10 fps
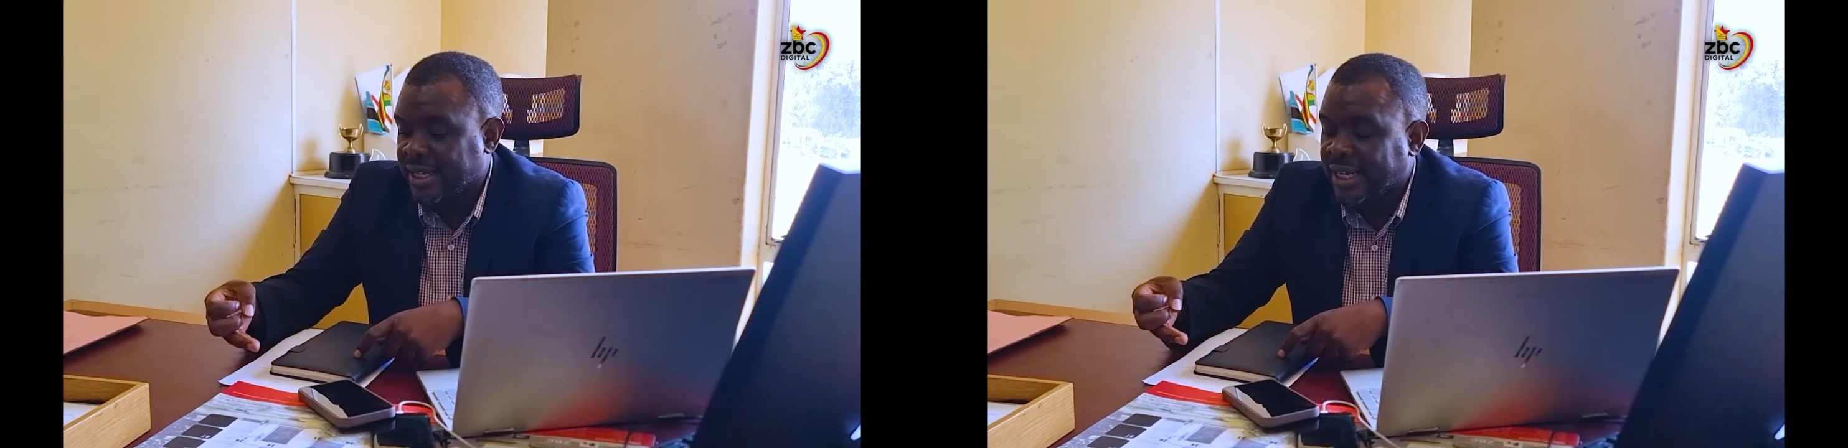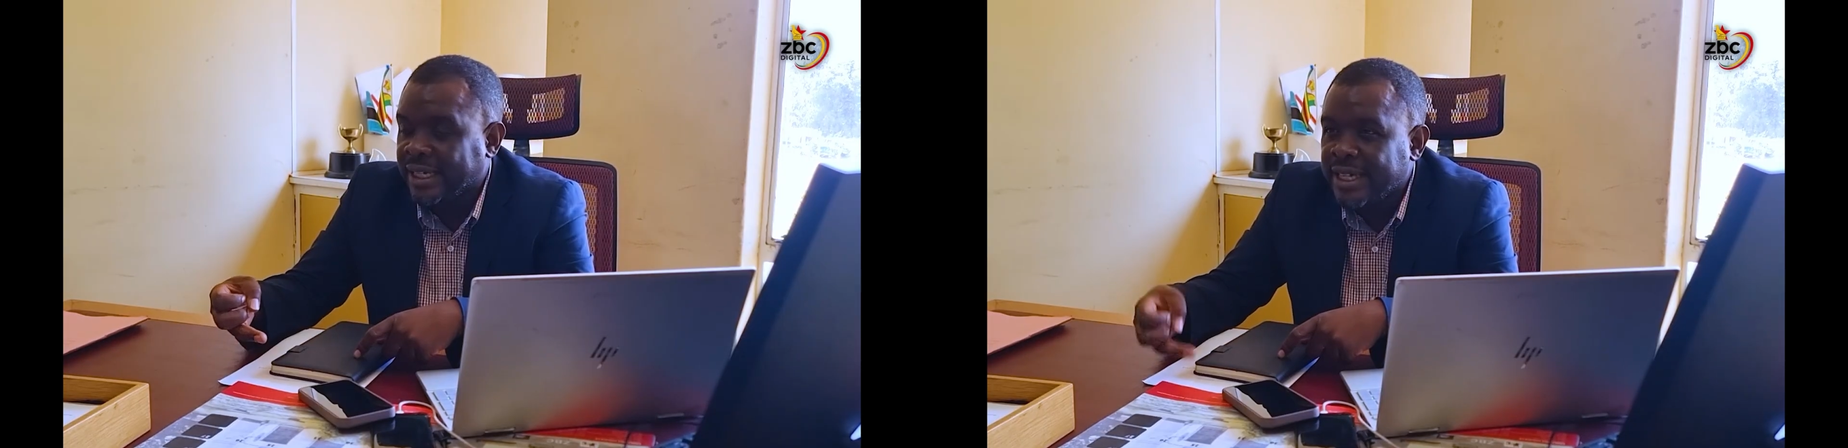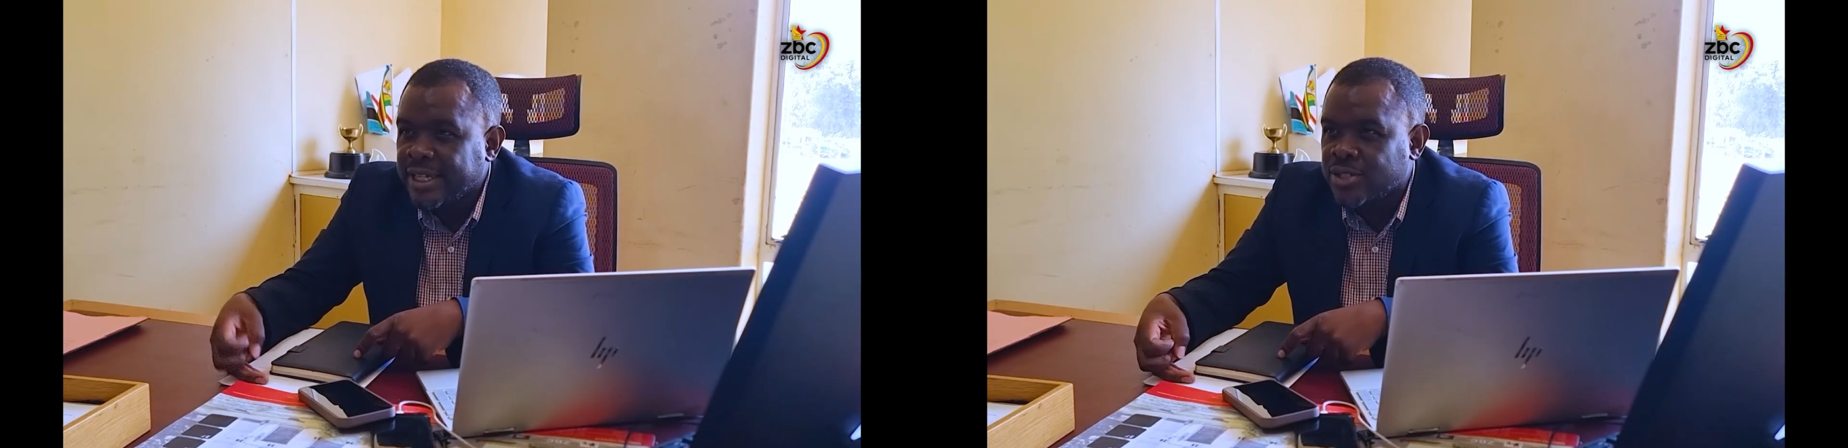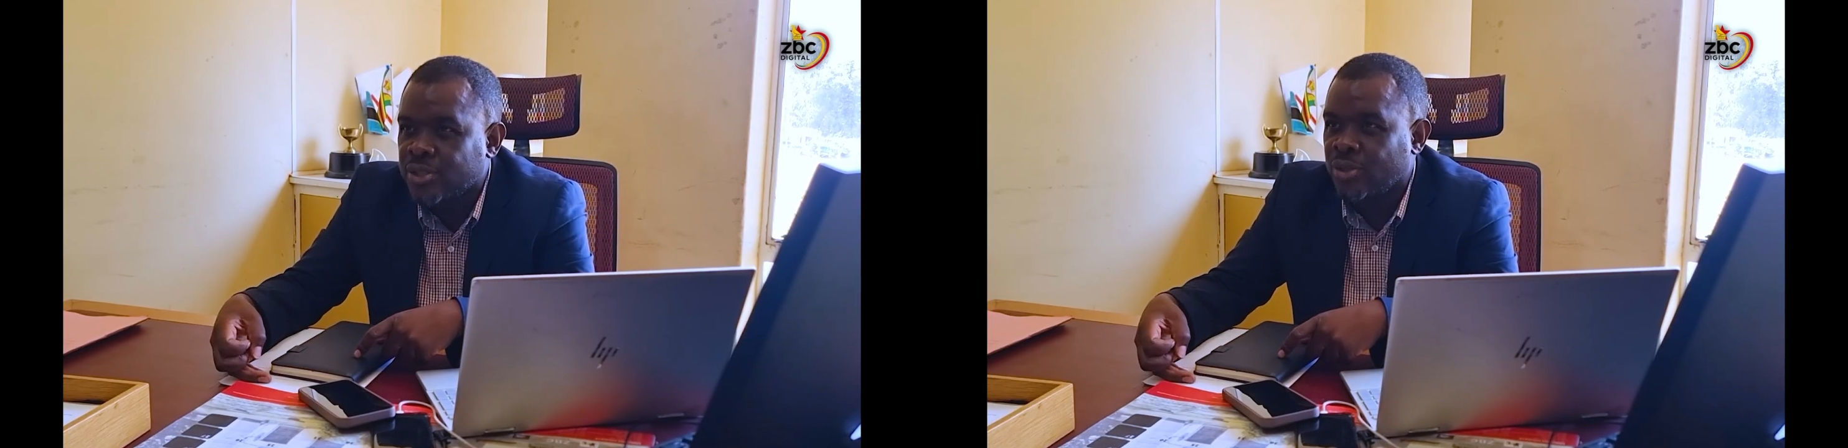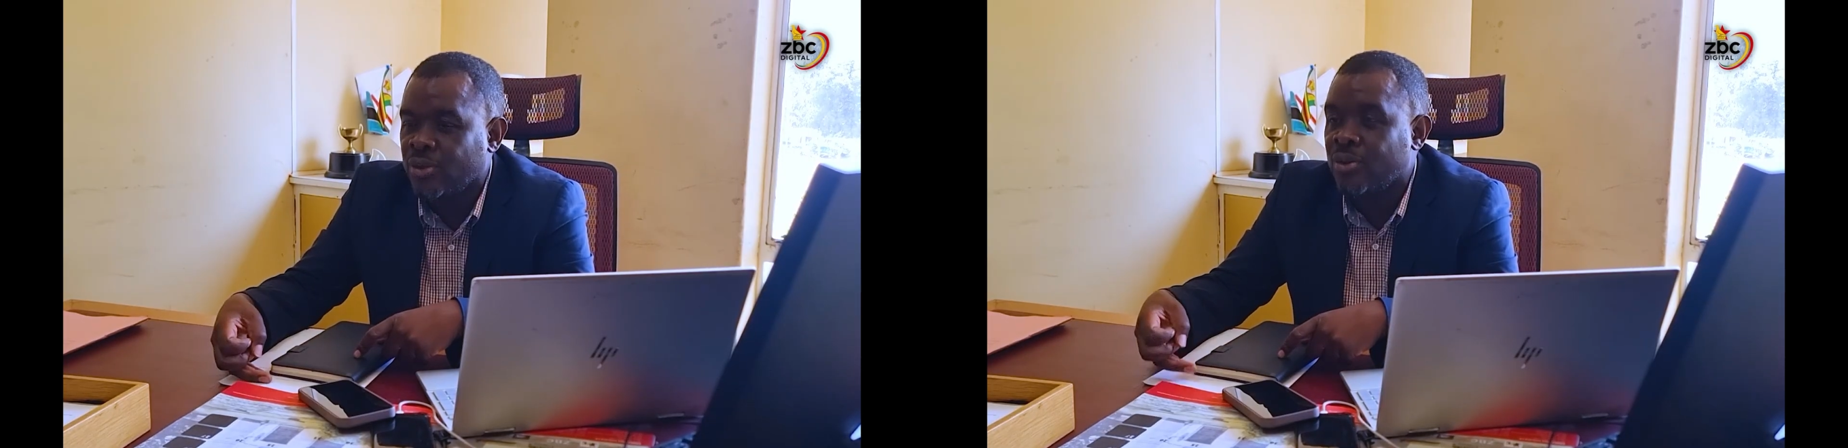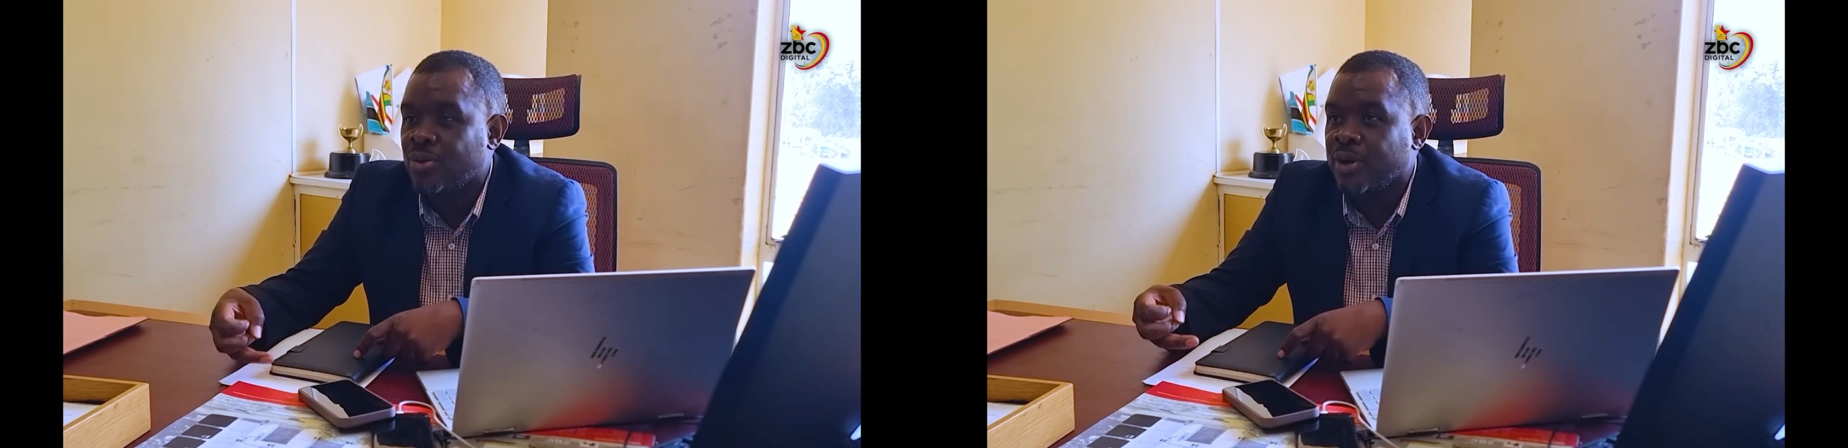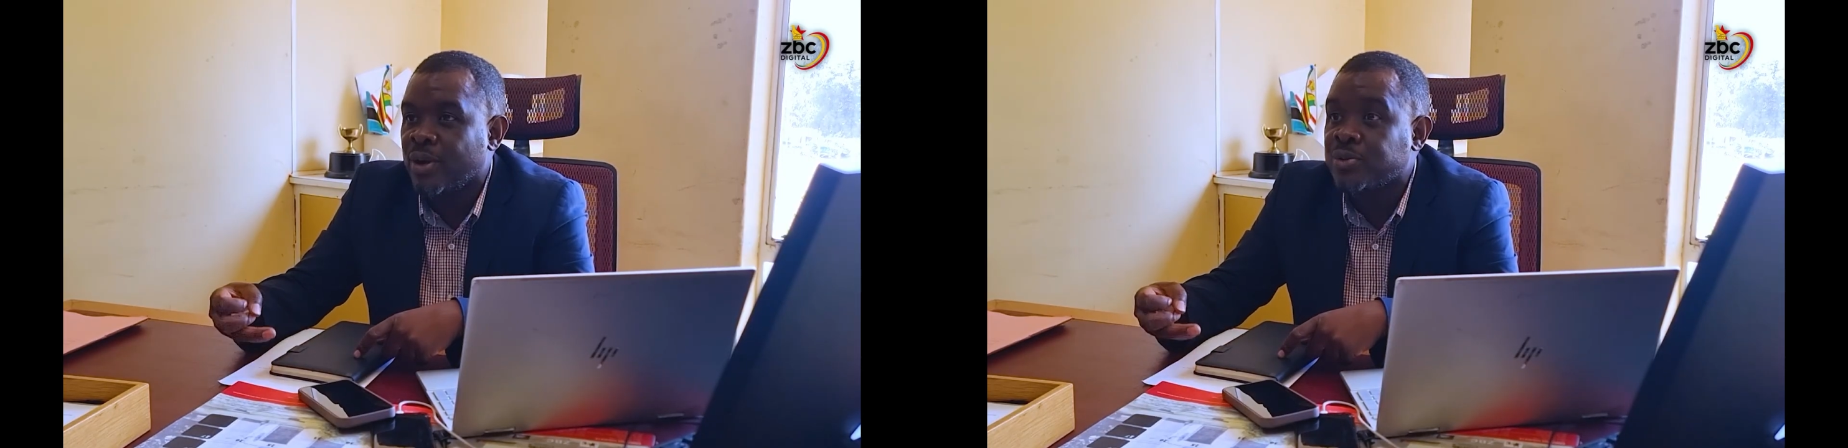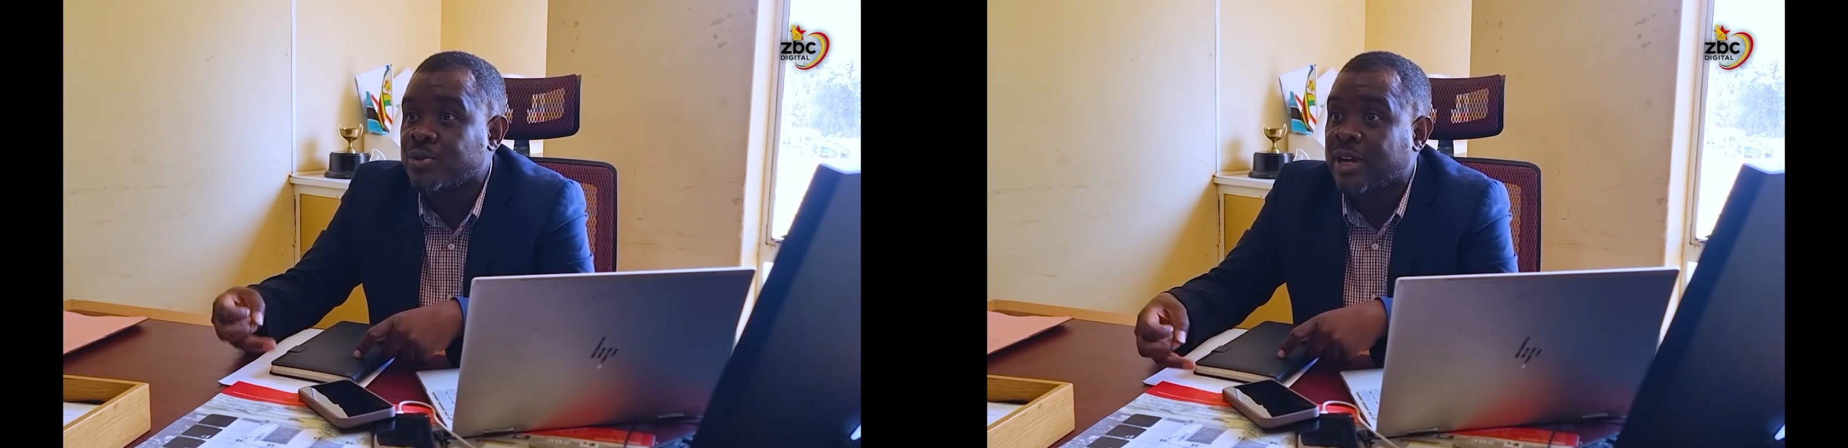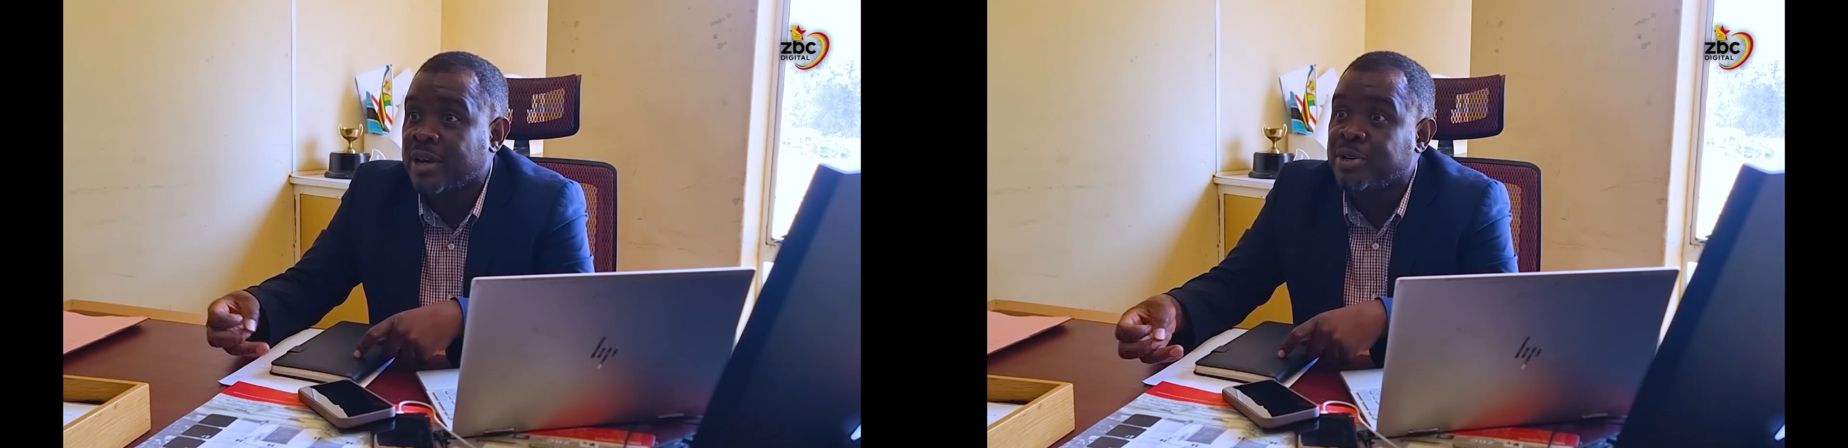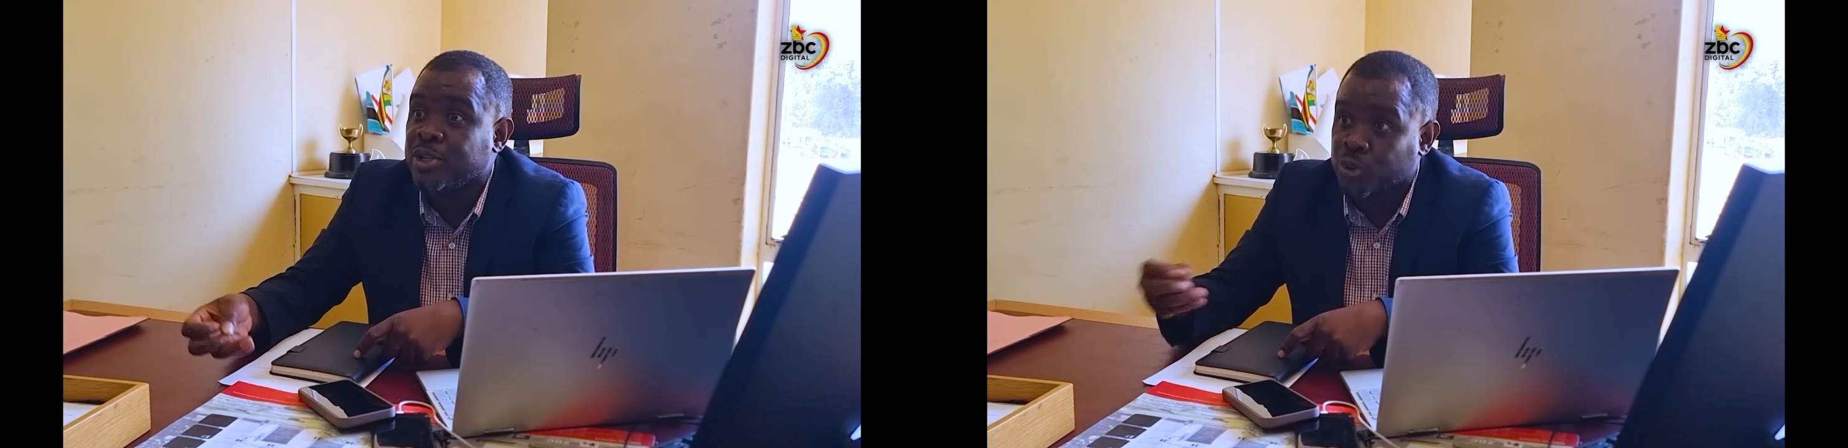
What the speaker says: Alexio were also coming